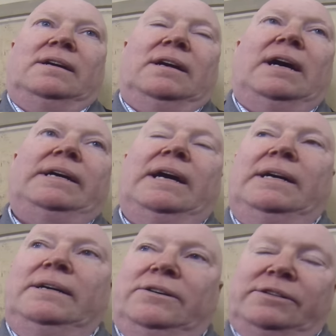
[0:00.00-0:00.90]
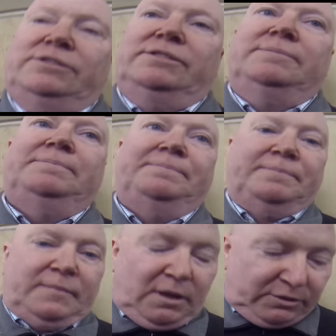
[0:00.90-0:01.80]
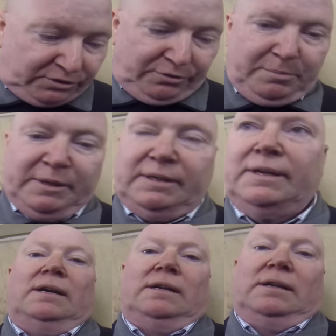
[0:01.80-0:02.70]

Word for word: I, I honestly. Keep your hand out your pocket. I'm sorry, mate. Yeah.